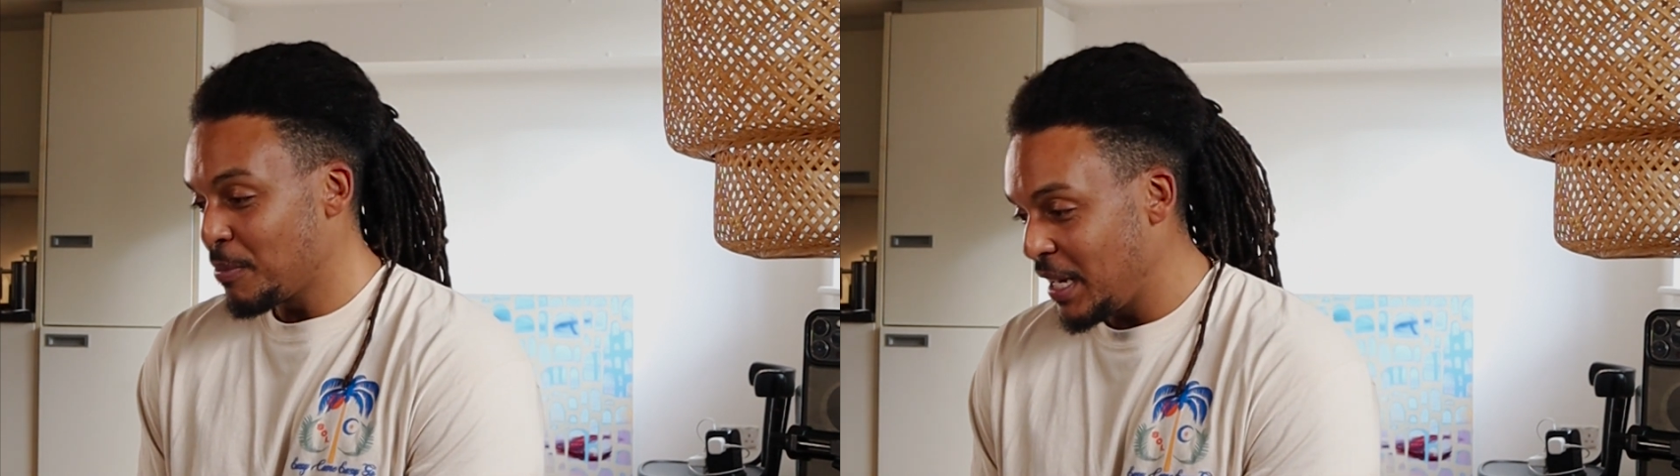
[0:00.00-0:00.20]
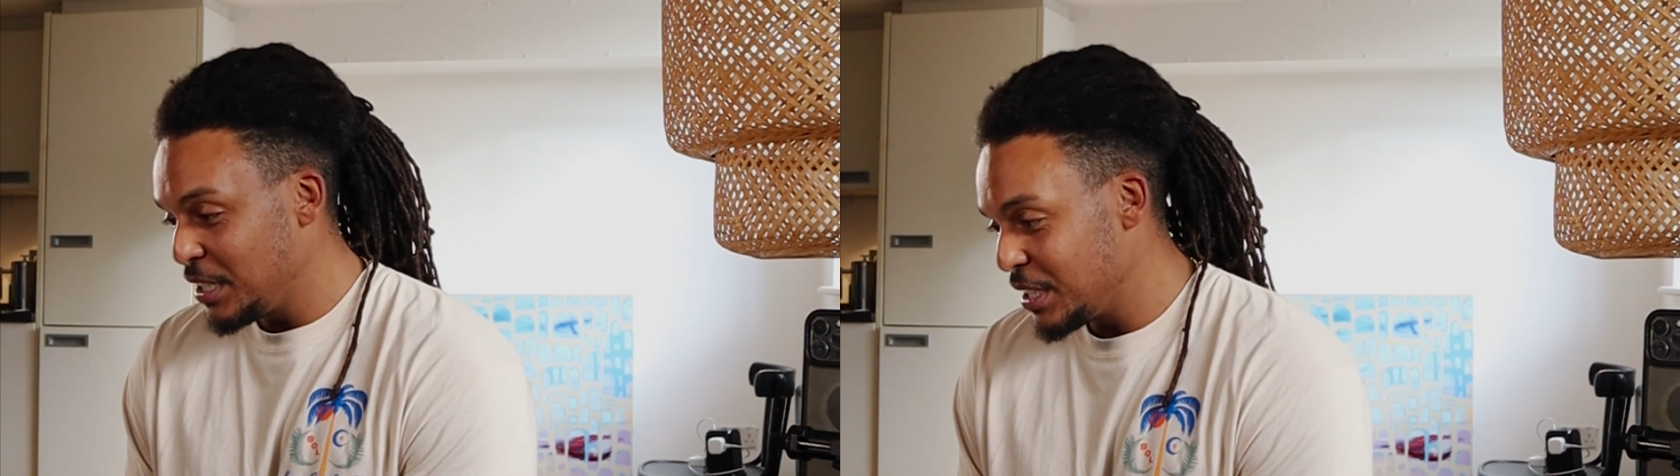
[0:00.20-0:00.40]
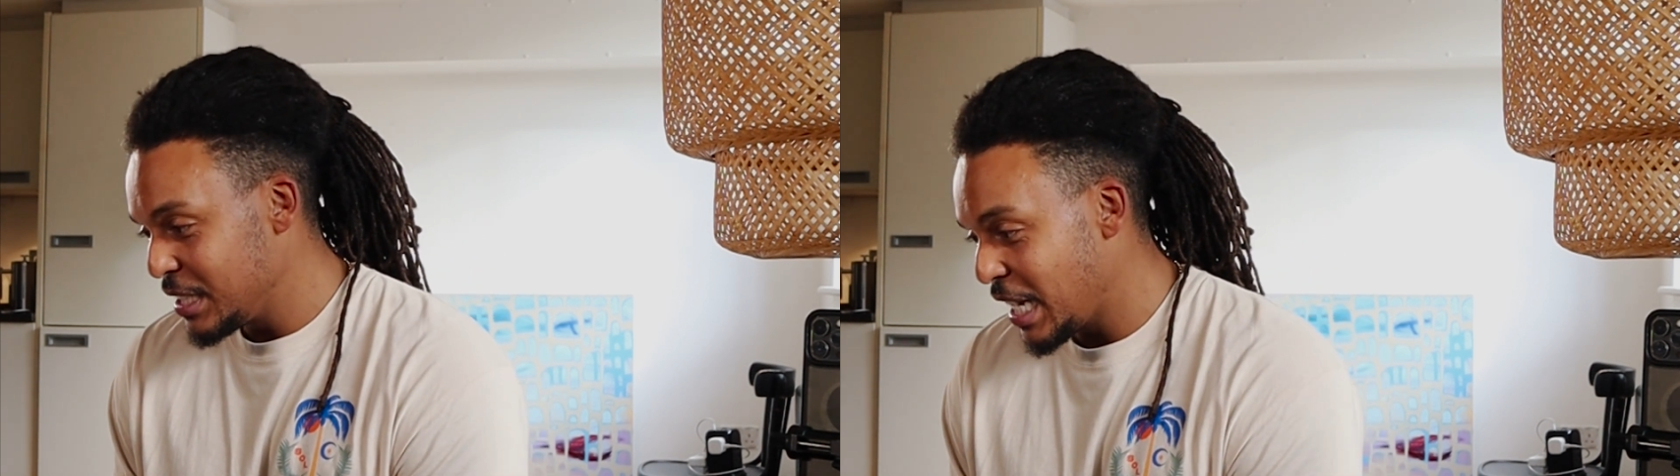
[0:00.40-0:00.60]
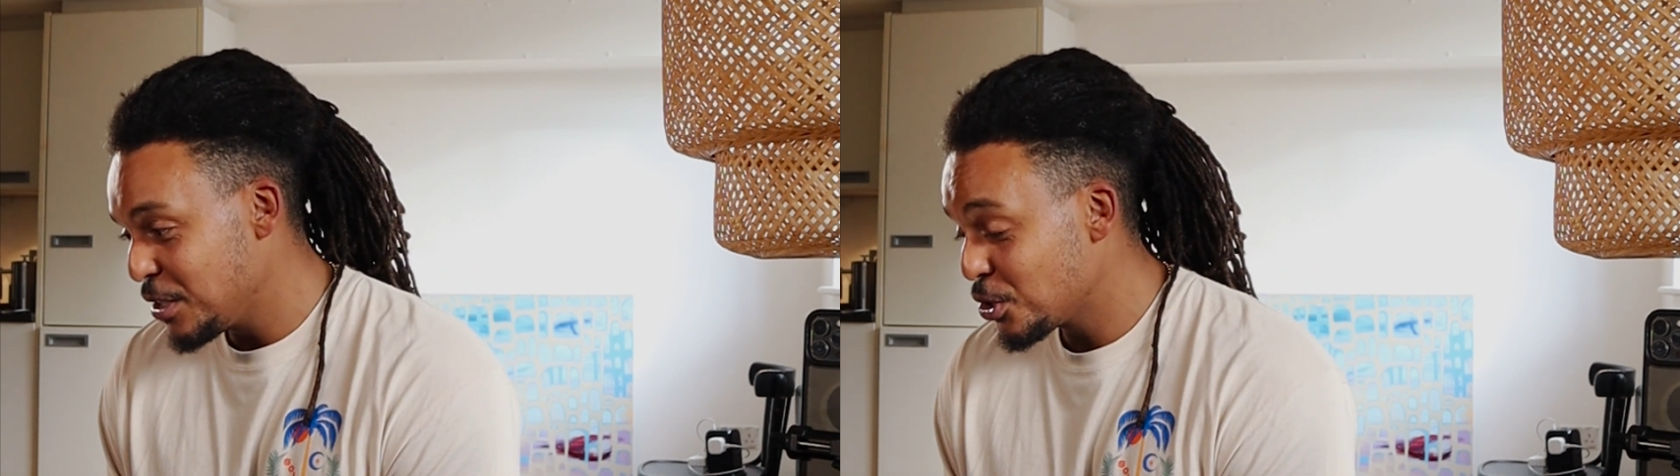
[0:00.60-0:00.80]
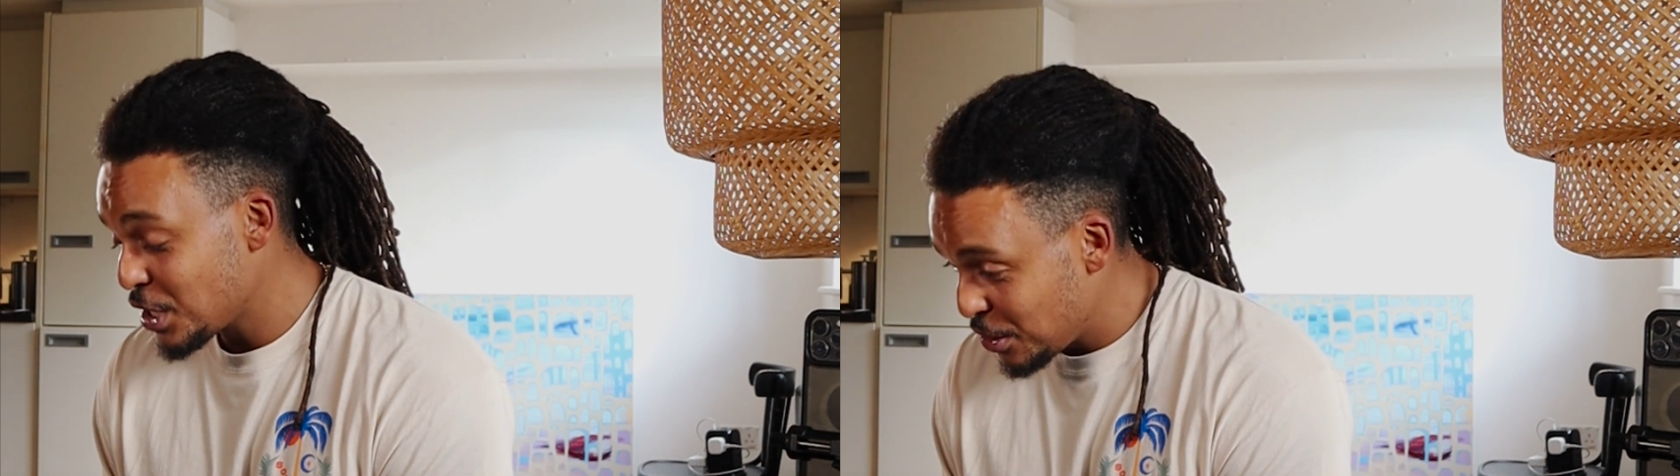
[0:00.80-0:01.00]
pages
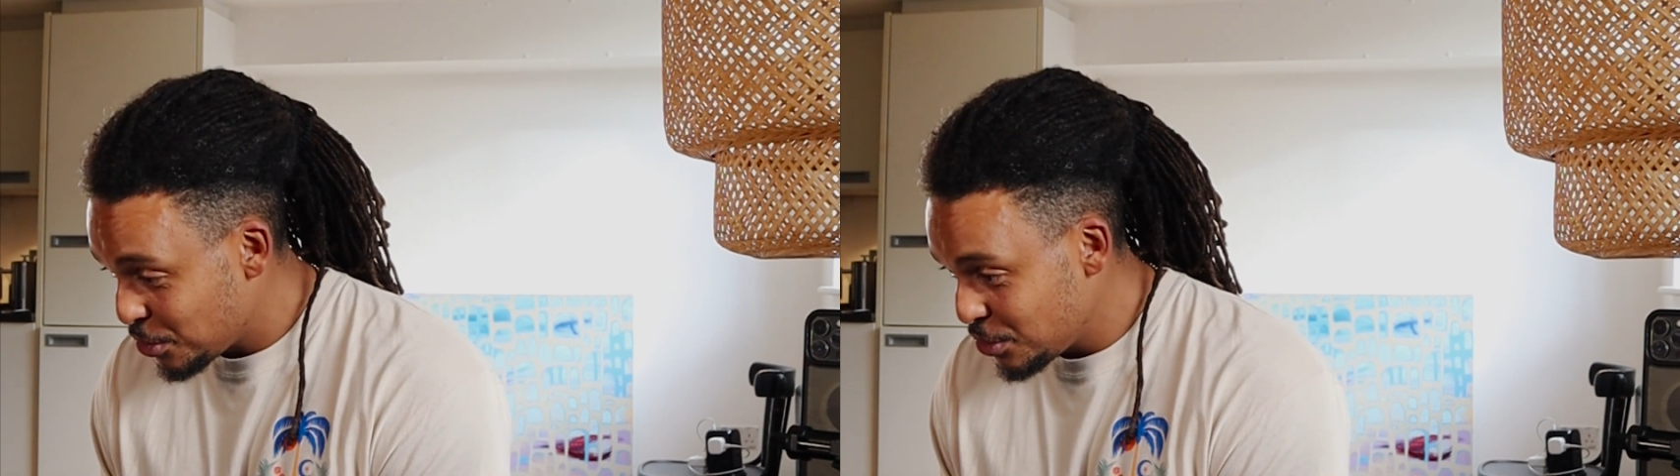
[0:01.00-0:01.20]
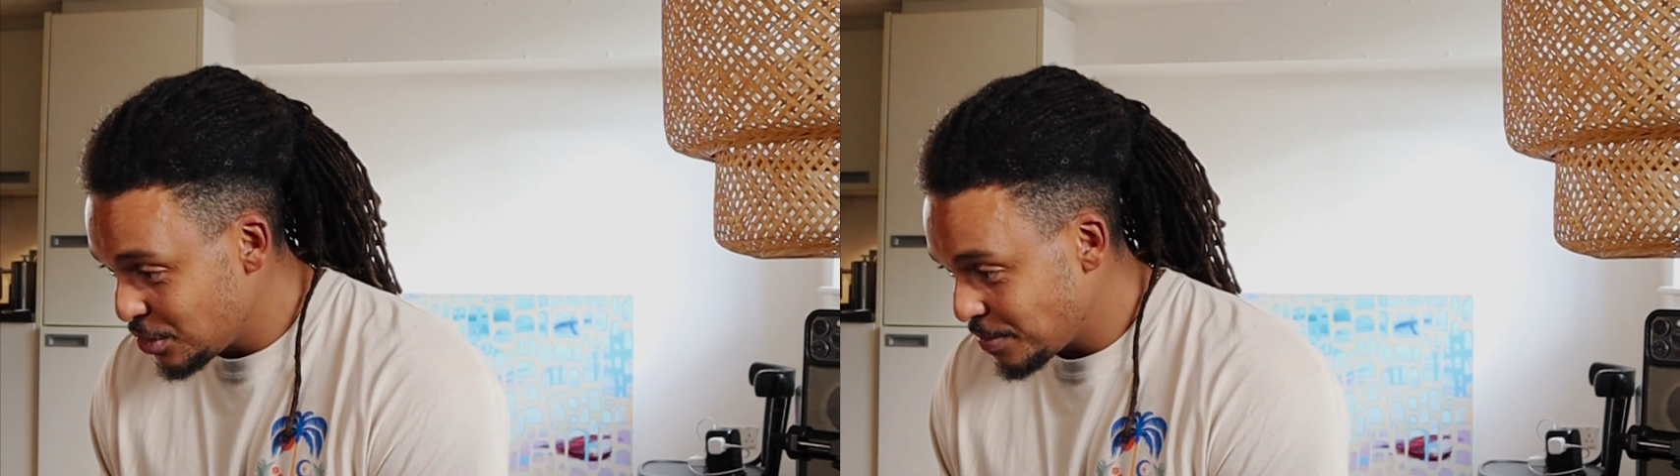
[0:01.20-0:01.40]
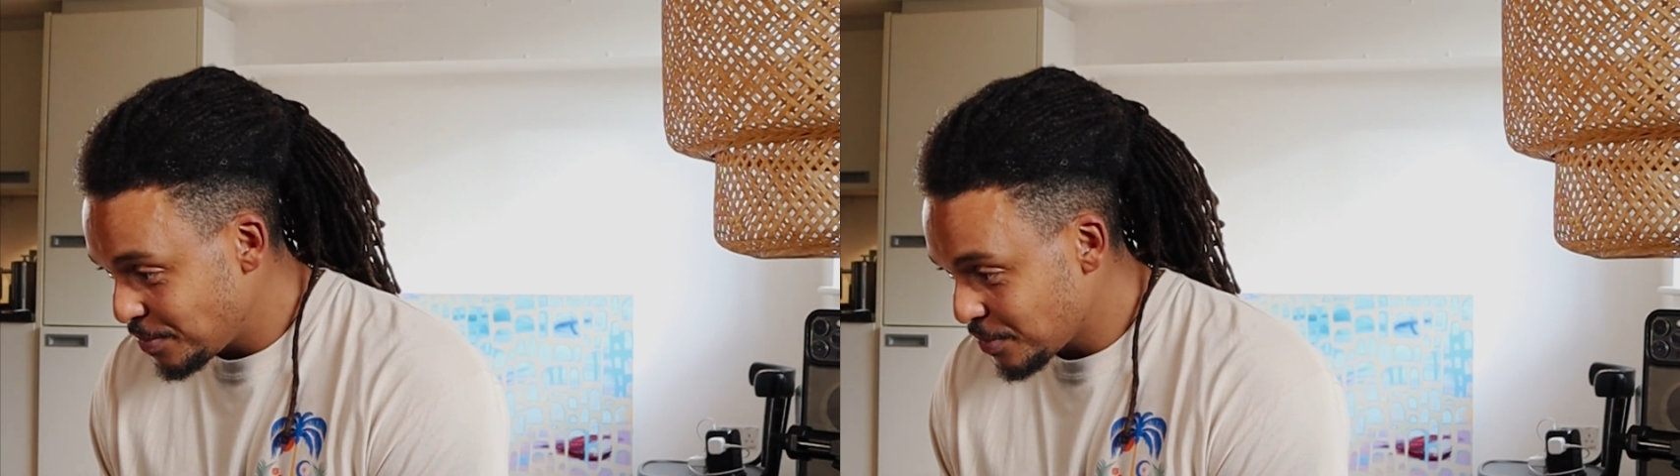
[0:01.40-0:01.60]
and your channels,